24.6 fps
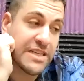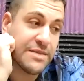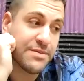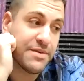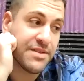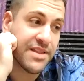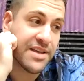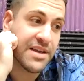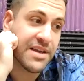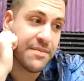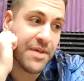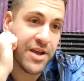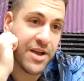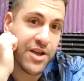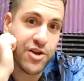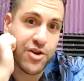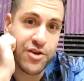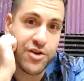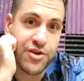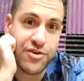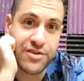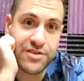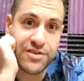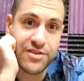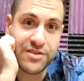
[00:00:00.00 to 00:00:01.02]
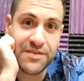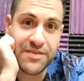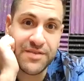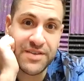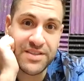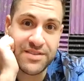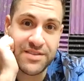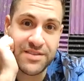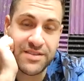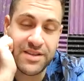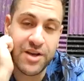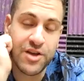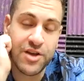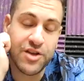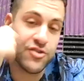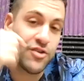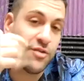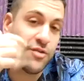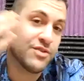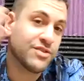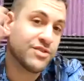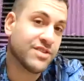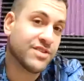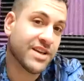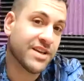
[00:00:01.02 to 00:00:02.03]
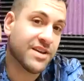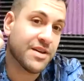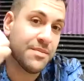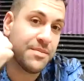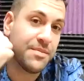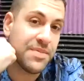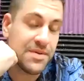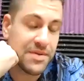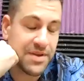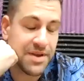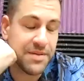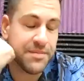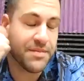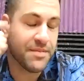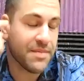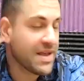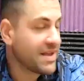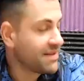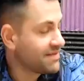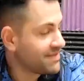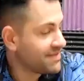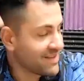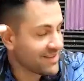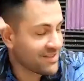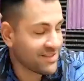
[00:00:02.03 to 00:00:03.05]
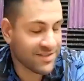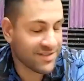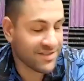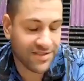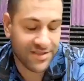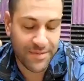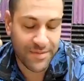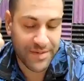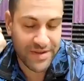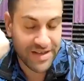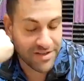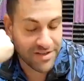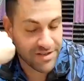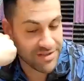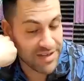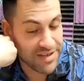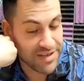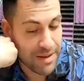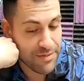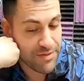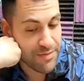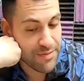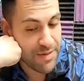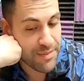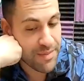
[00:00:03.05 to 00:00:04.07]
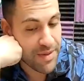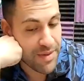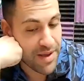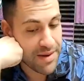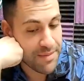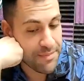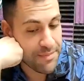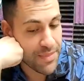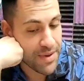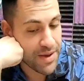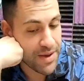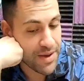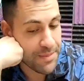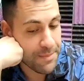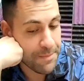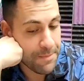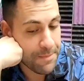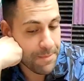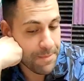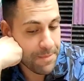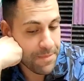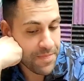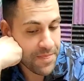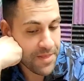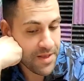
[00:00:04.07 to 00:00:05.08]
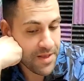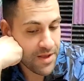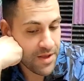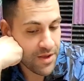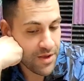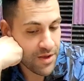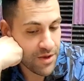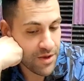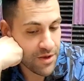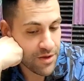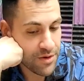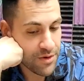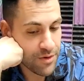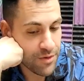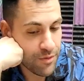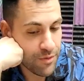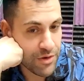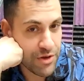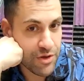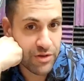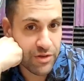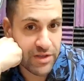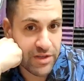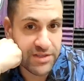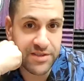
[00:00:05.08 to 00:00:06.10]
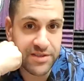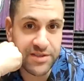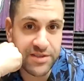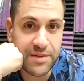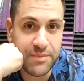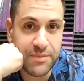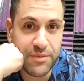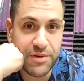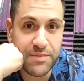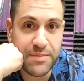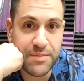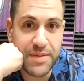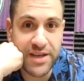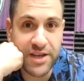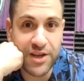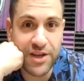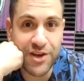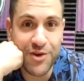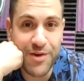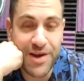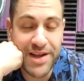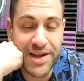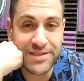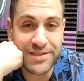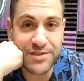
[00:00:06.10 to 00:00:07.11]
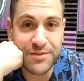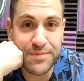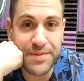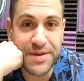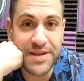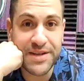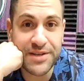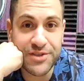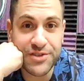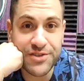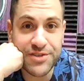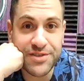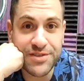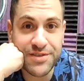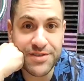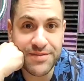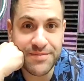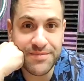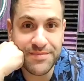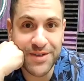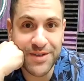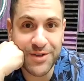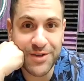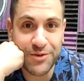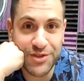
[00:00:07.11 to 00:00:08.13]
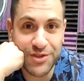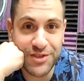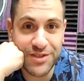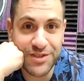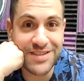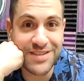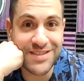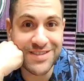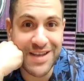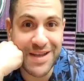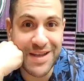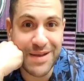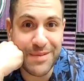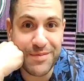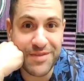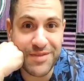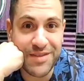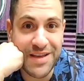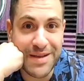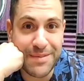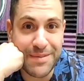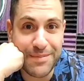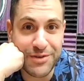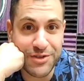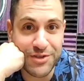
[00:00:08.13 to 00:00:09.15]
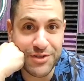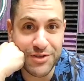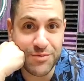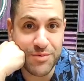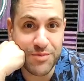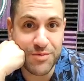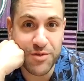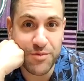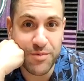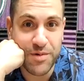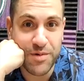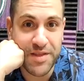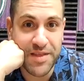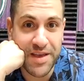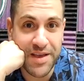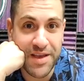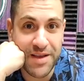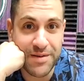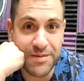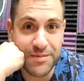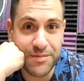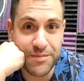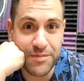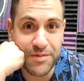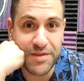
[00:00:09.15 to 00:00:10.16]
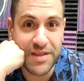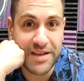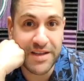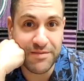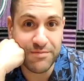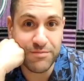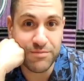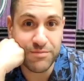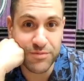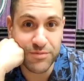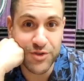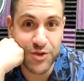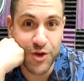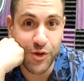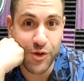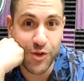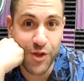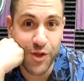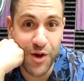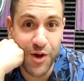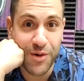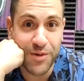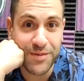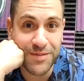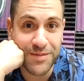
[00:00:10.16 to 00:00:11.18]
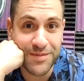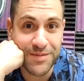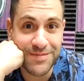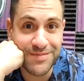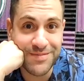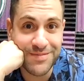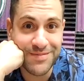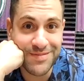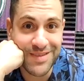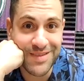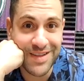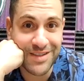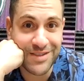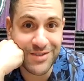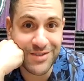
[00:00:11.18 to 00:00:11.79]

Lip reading: me think about, you're just living, it's almost like this is something that just came into my mind, but when you listen to someone make a great speech, just the same thing, but just when they solo, that's